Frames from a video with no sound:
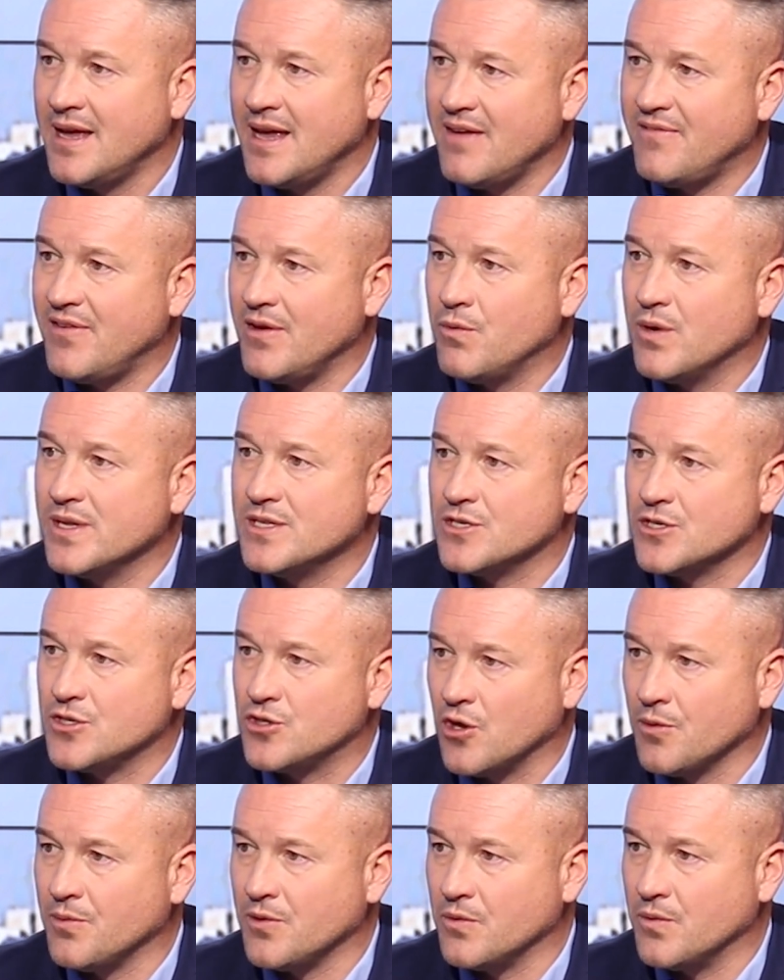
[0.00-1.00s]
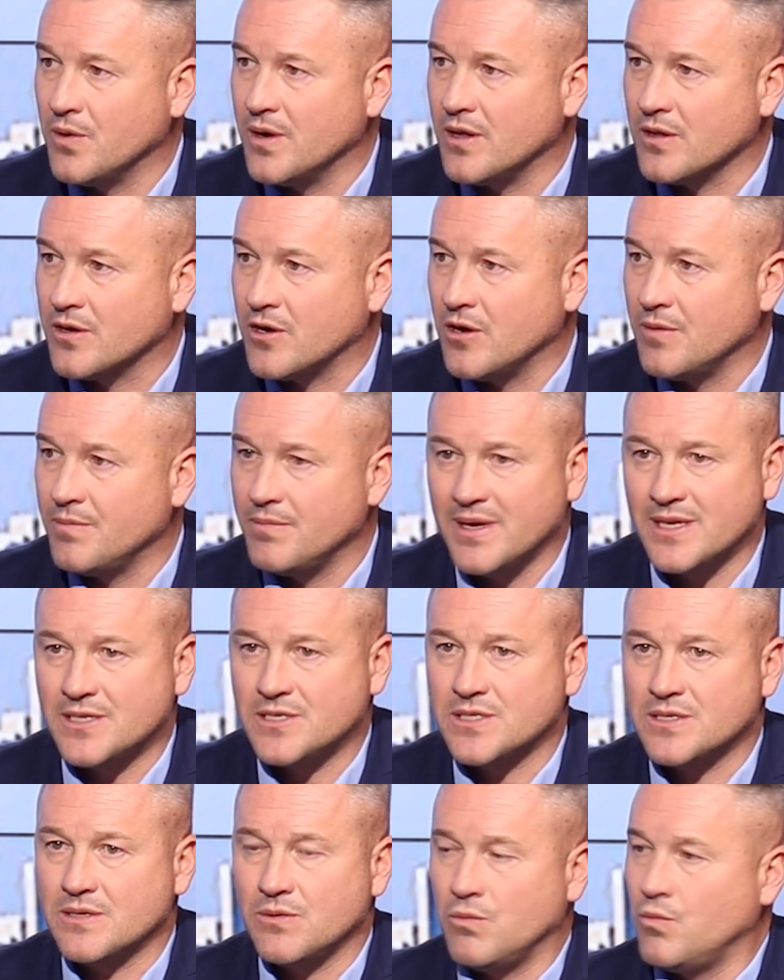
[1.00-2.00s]
If he wins a double World Cup,
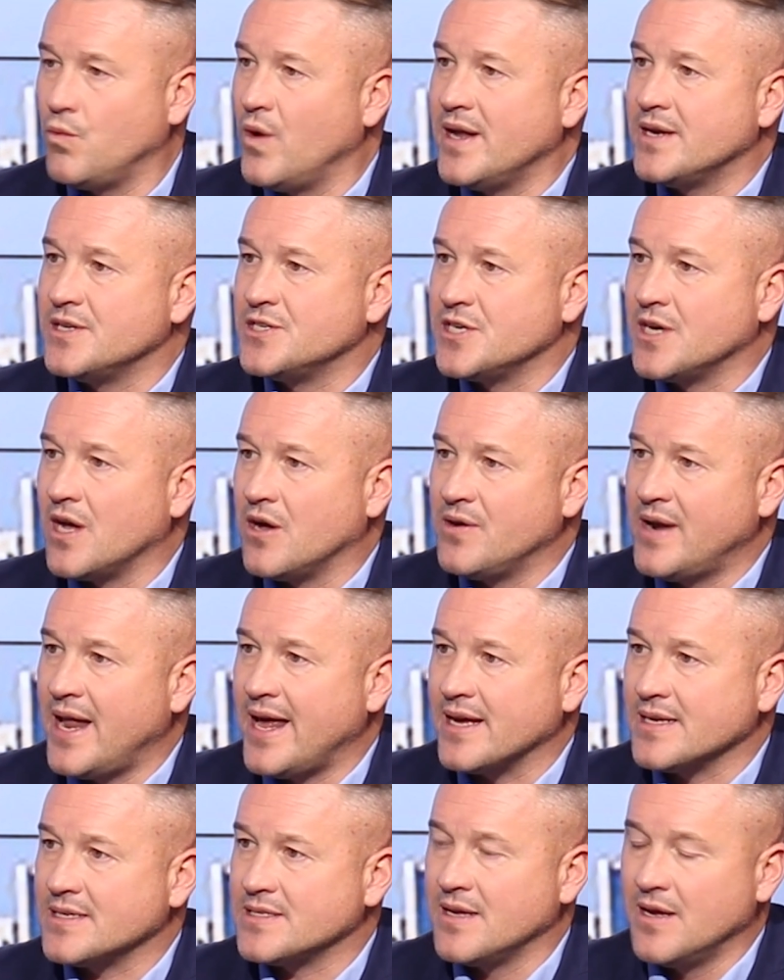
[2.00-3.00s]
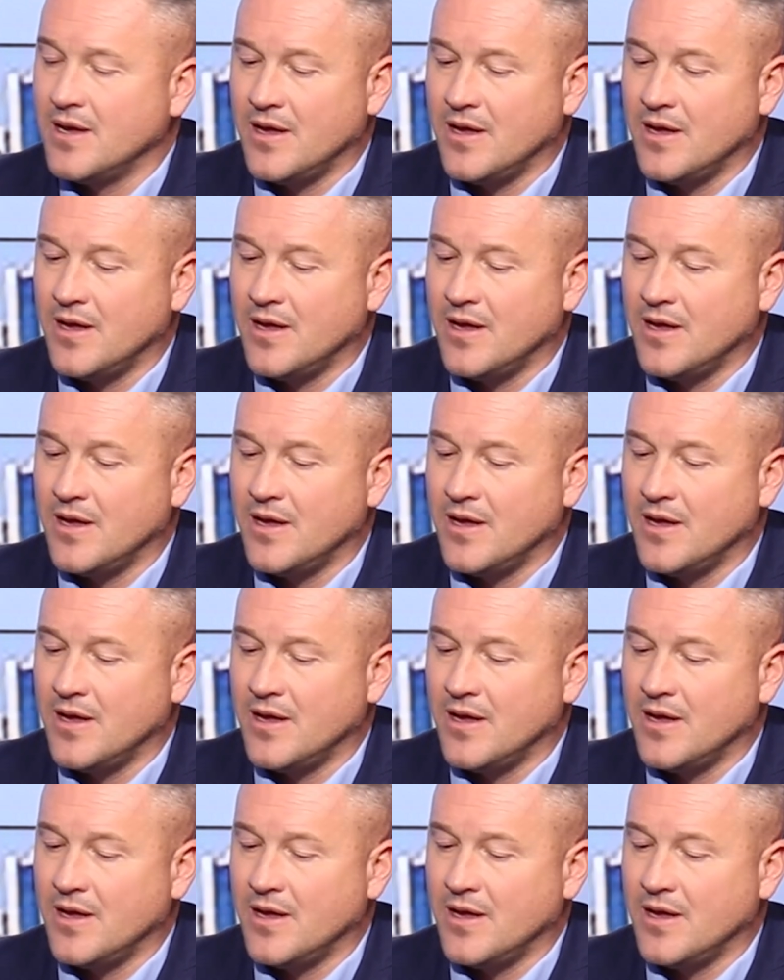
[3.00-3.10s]
it's where does he go next?